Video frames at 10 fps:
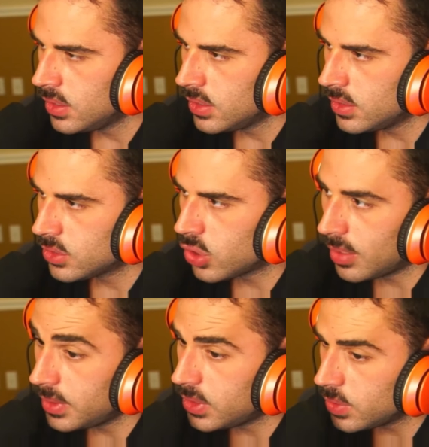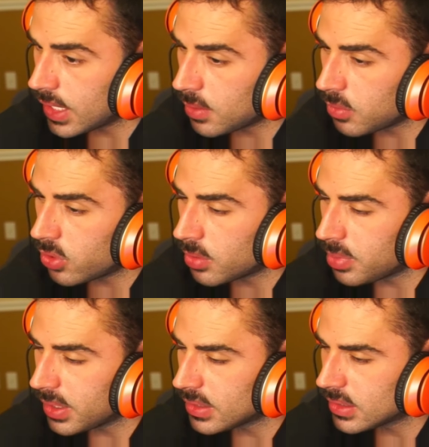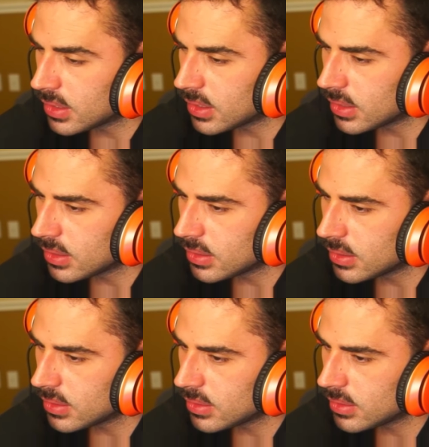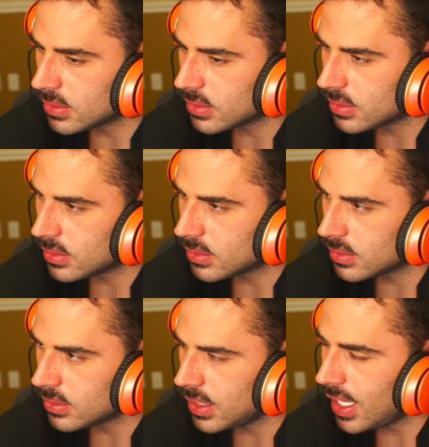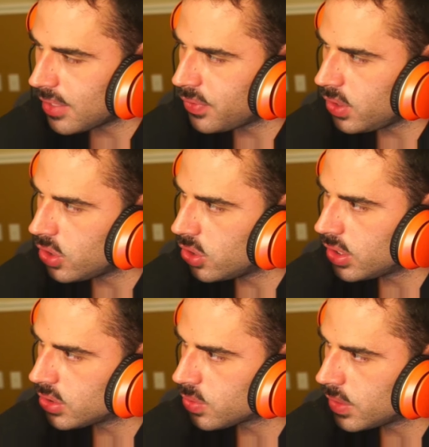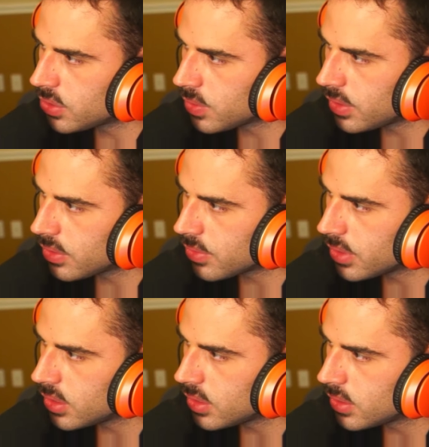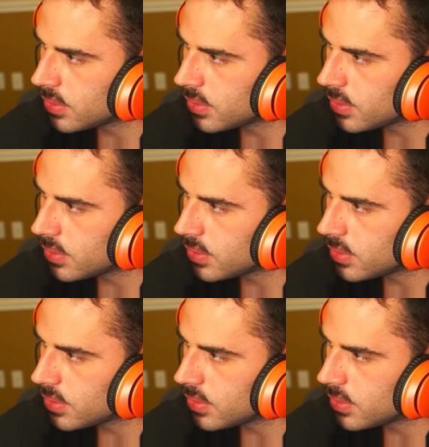So I've been doing that more, but uh, yeah, I feel good in 2023.